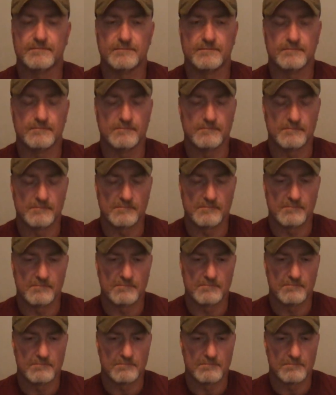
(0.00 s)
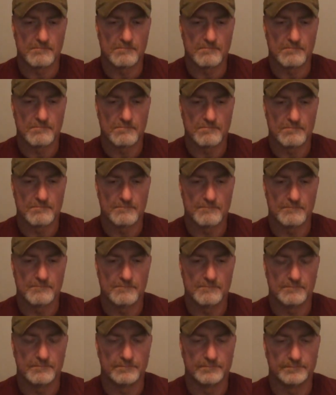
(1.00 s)

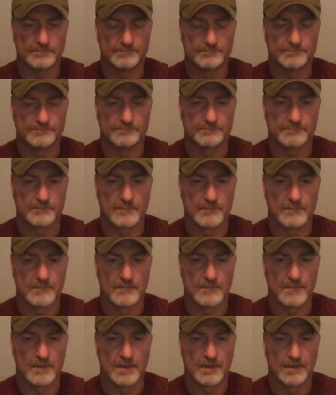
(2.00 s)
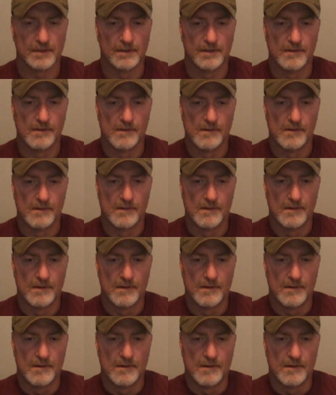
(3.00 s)
No one is speaking in this clip.